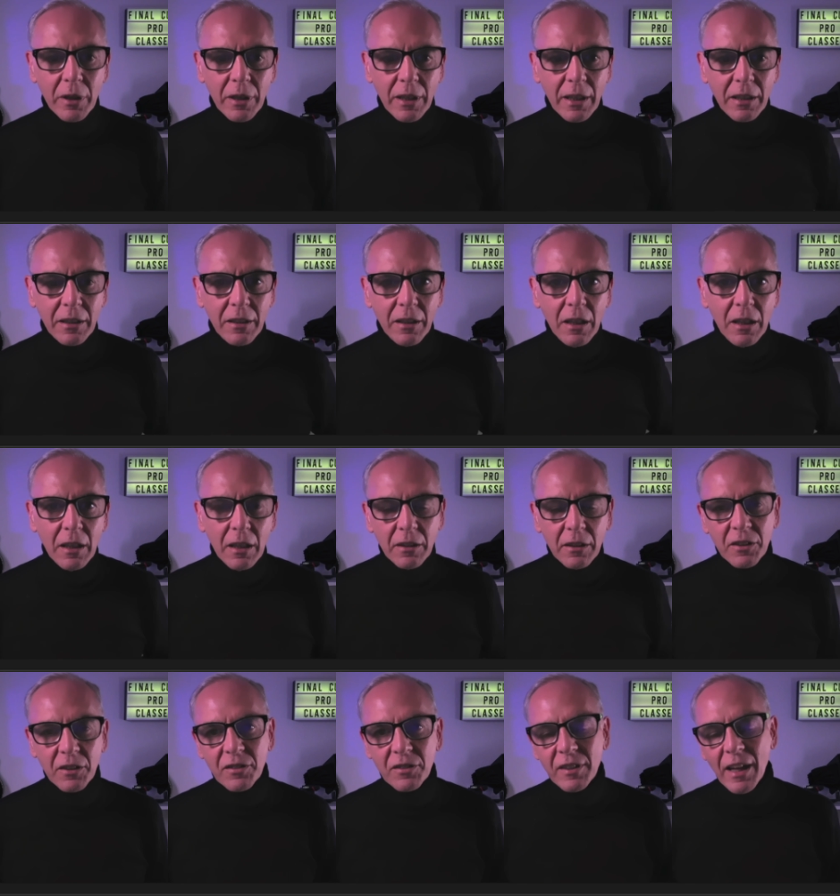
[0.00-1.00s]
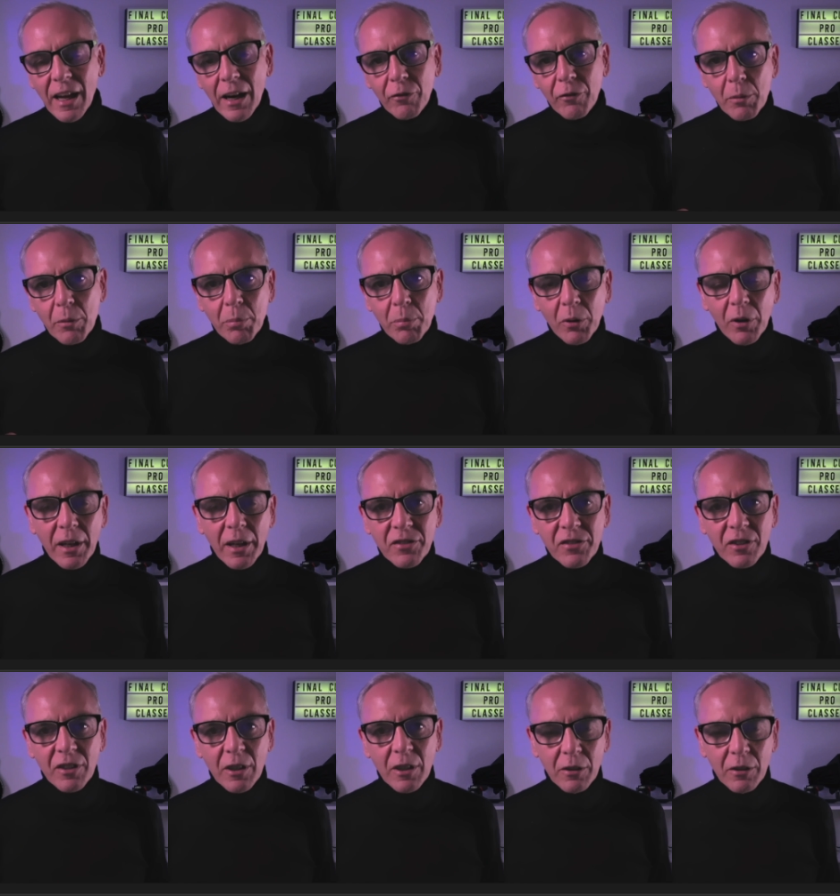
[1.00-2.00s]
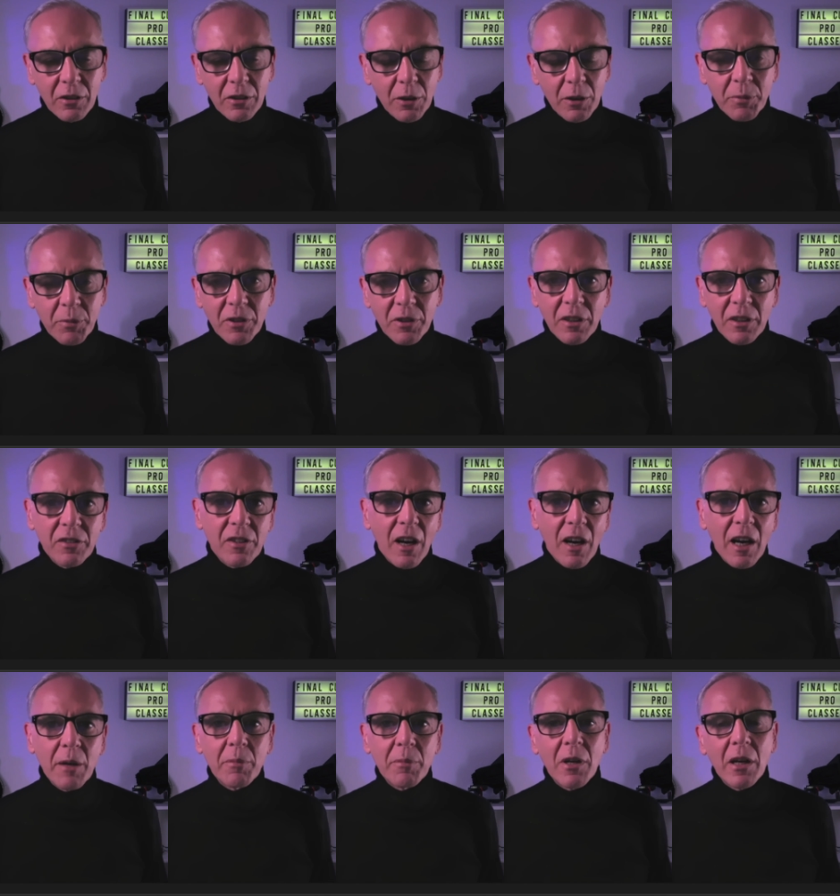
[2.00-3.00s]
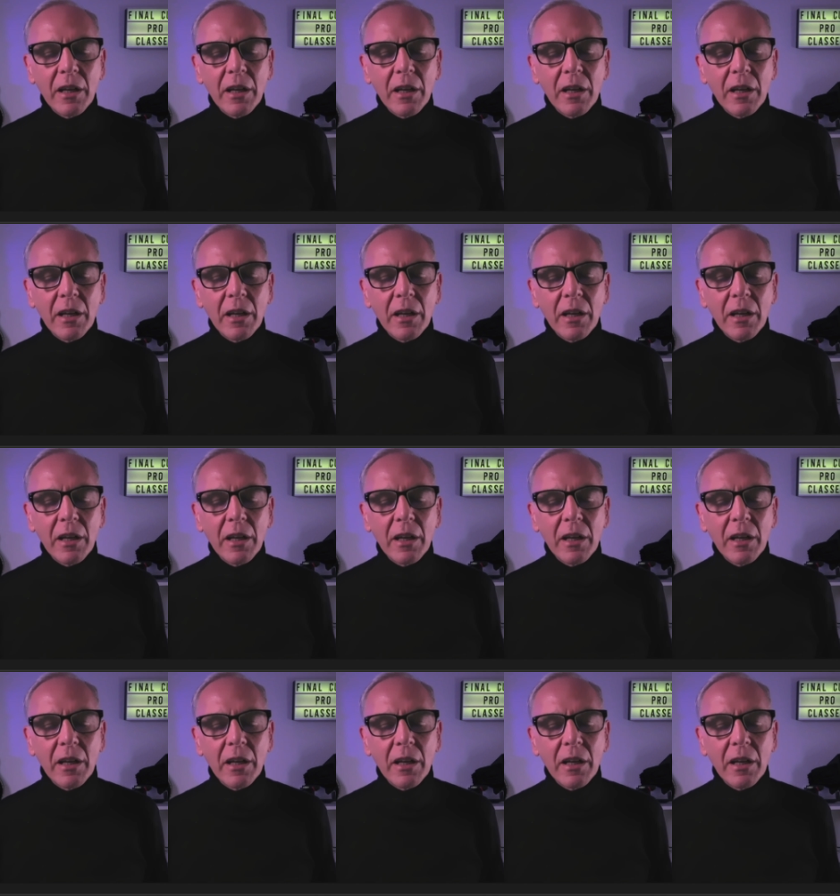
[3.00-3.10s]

And this is how to replace clips in the timeline